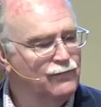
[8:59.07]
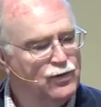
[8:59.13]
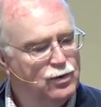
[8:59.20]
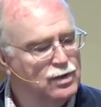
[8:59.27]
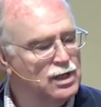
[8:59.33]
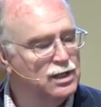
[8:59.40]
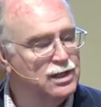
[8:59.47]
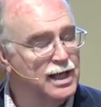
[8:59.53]

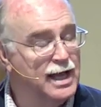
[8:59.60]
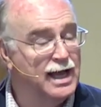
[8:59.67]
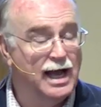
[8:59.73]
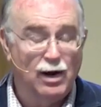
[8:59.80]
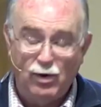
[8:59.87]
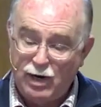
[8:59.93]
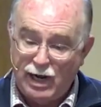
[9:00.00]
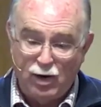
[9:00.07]
if you did
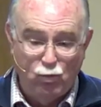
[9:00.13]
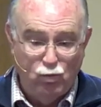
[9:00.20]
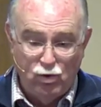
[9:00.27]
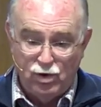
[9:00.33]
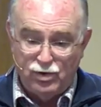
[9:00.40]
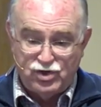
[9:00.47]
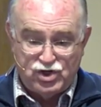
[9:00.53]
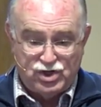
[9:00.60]
that. I
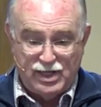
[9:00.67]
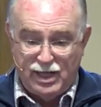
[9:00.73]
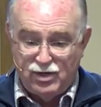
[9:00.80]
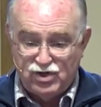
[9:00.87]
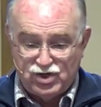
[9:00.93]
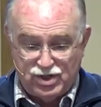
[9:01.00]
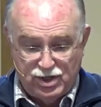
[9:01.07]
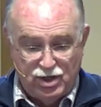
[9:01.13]
wish
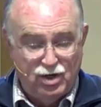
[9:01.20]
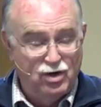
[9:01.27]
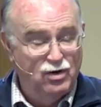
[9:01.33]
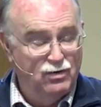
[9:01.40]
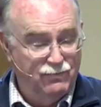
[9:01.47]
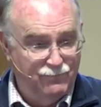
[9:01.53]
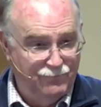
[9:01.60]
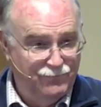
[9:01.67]
they
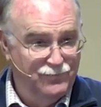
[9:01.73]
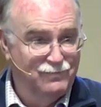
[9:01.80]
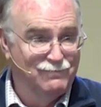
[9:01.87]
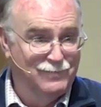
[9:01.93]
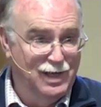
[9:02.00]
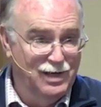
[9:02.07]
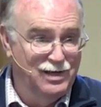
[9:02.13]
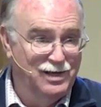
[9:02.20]
still
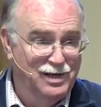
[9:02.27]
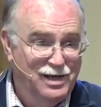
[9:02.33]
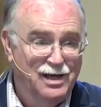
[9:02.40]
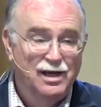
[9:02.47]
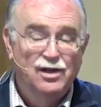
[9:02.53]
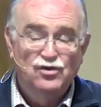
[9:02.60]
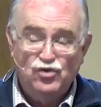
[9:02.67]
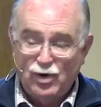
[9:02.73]

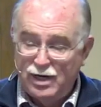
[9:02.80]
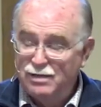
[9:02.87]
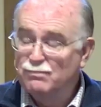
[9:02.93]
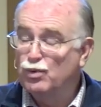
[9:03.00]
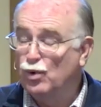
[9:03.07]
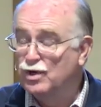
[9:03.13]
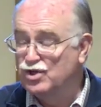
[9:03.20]
trained